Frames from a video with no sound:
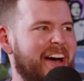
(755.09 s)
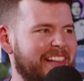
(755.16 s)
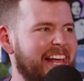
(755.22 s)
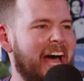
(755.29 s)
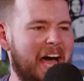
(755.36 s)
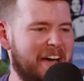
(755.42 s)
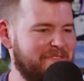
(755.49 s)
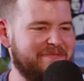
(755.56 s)
Like,
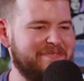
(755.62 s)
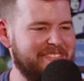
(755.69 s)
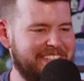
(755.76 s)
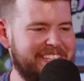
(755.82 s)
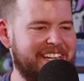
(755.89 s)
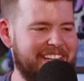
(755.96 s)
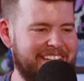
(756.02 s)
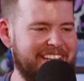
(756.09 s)
I've
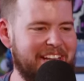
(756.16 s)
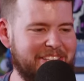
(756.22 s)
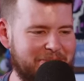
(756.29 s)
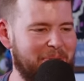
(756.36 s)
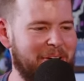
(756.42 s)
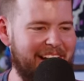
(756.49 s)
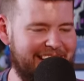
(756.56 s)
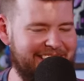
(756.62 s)
that's
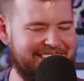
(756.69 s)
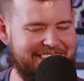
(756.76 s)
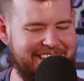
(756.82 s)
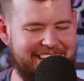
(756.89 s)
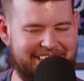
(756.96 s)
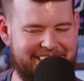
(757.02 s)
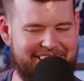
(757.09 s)
what I did.